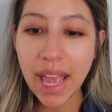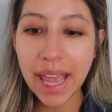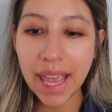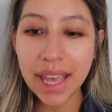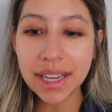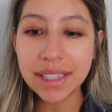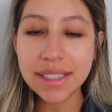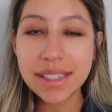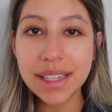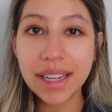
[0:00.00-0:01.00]

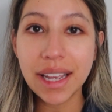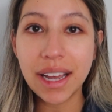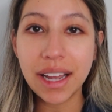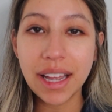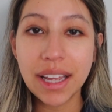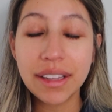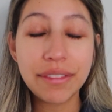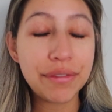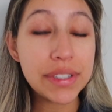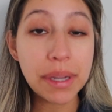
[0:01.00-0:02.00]
and
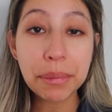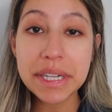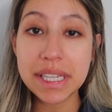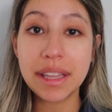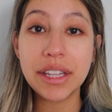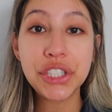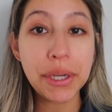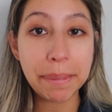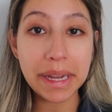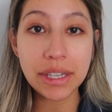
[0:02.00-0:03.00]
for some reason the
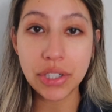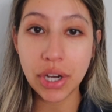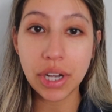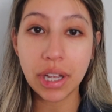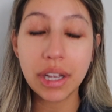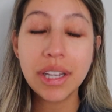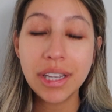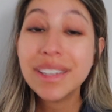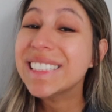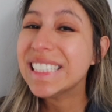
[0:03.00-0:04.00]
shipping took
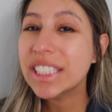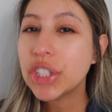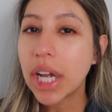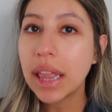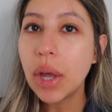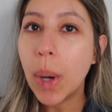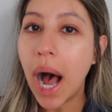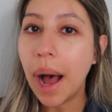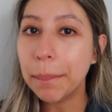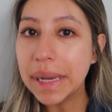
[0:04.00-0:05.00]
a little
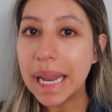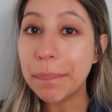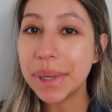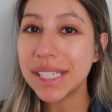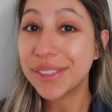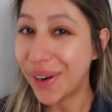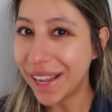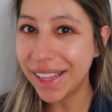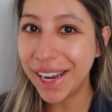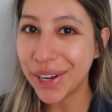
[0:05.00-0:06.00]
hot minute, but it's
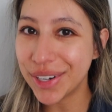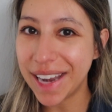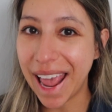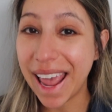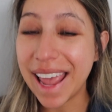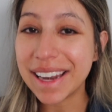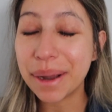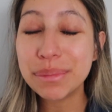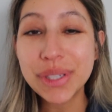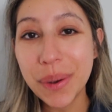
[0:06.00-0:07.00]
finally here today, and
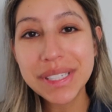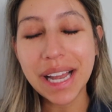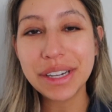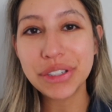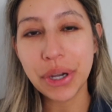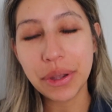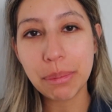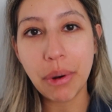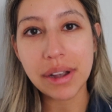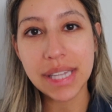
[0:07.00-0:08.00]
I'm so excited to show you the
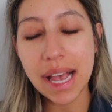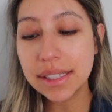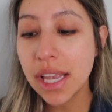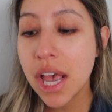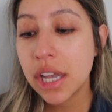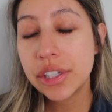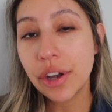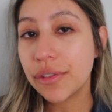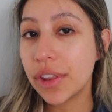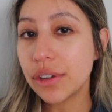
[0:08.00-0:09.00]
process.
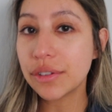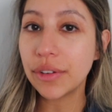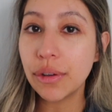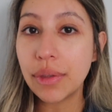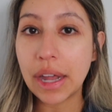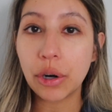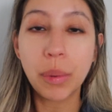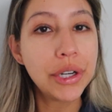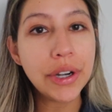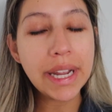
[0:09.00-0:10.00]
So for those of you that are
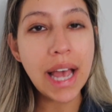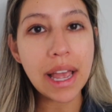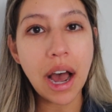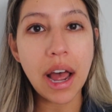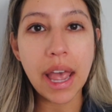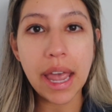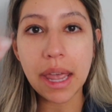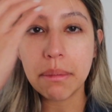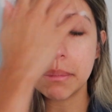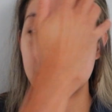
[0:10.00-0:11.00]
wondering, I got
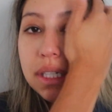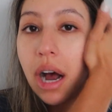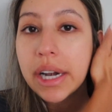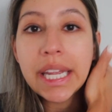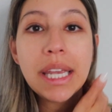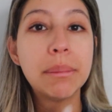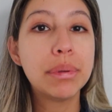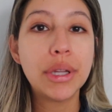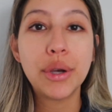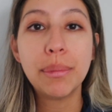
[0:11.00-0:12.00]
a Modani
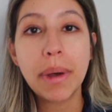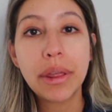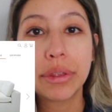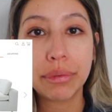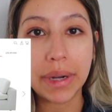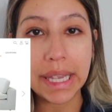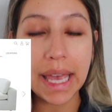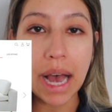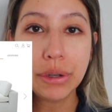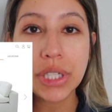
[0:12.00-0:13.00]
Bloom 3
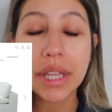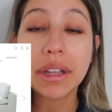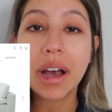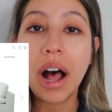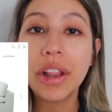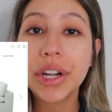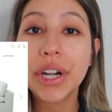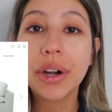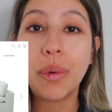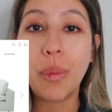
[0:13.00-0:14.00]
couch in the
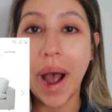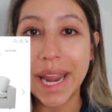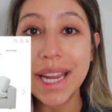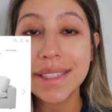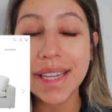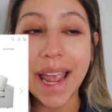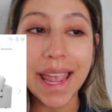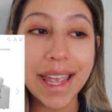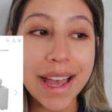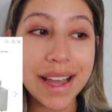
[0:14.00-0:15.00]
color white,
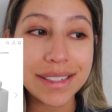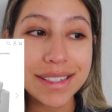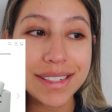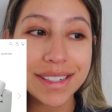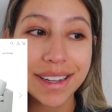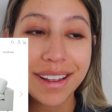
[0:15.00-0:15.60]
and